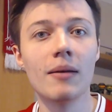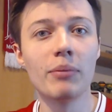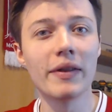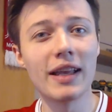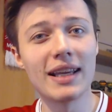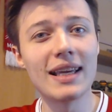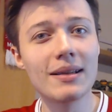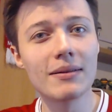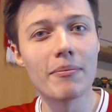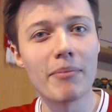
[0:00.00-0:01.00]
but then he
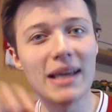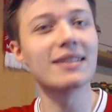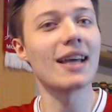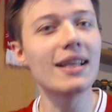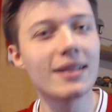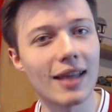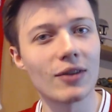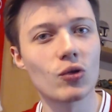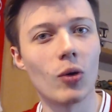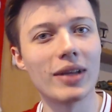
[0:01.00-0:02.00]
maintained
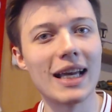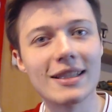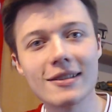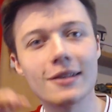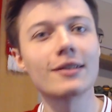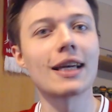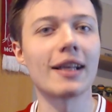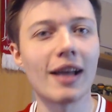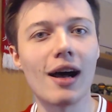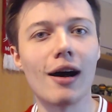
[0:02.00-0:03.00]
that squad into the
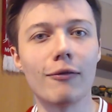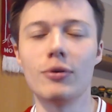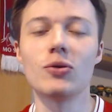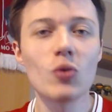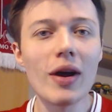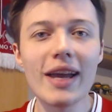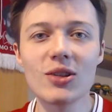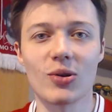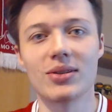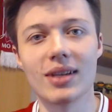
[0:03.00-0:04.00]
second half, which was quite
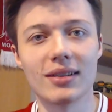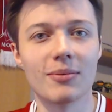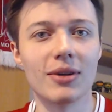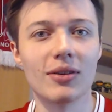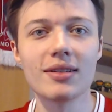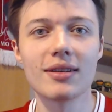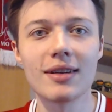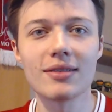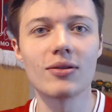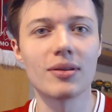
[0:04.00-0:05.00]
interesting, to be honest, because
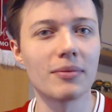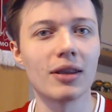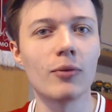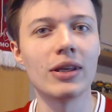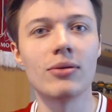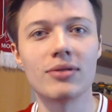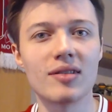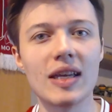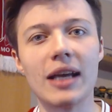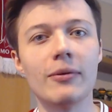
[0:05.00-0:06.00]
that's not something that we're used to seeing.